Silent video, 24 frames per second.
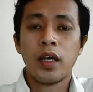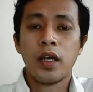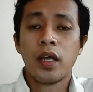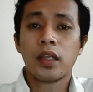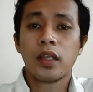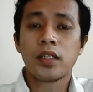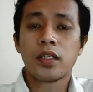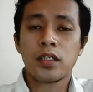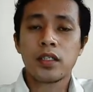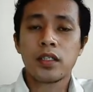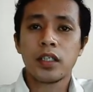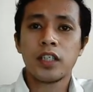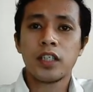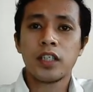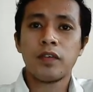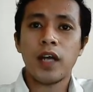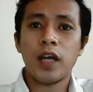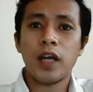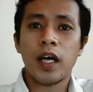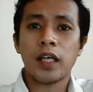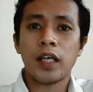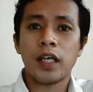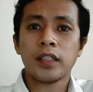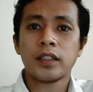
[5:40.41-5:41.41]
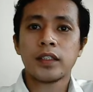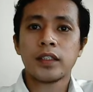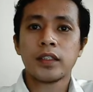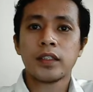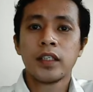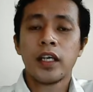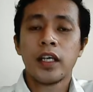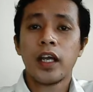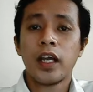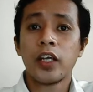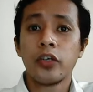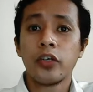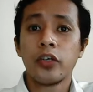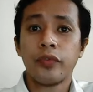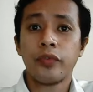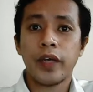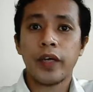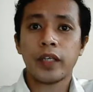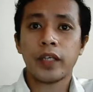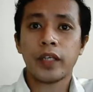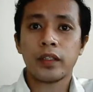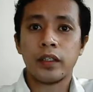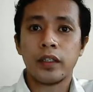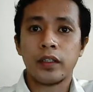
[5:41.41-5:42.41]
They serve as
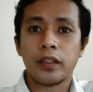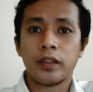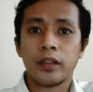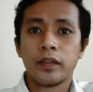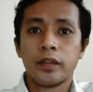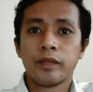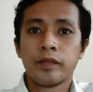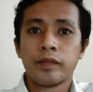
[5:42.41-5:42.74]
innovator.